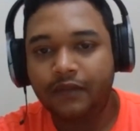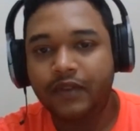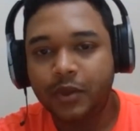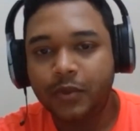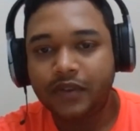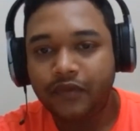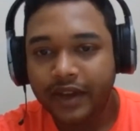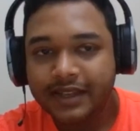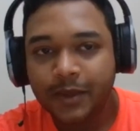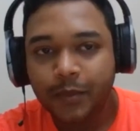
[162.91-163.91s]
and we use a
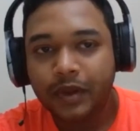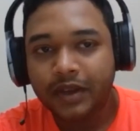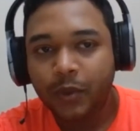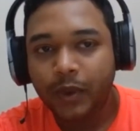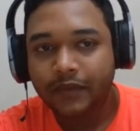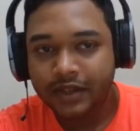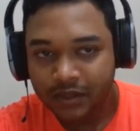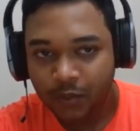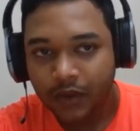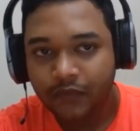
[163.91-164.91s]
very simple UI, which
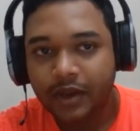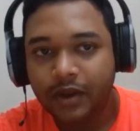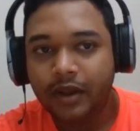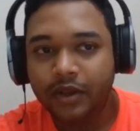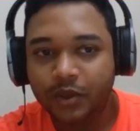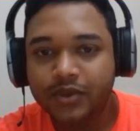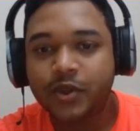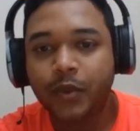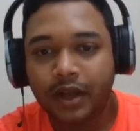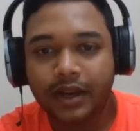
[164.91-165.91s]
is what we're
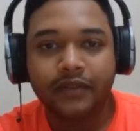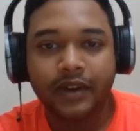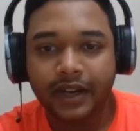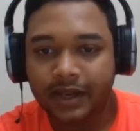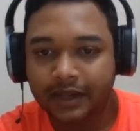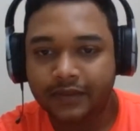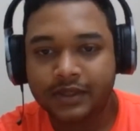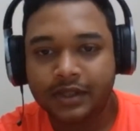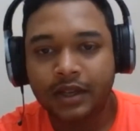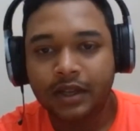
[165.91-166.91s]
used to in our everyday
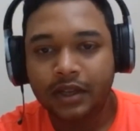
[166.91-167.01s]
lives.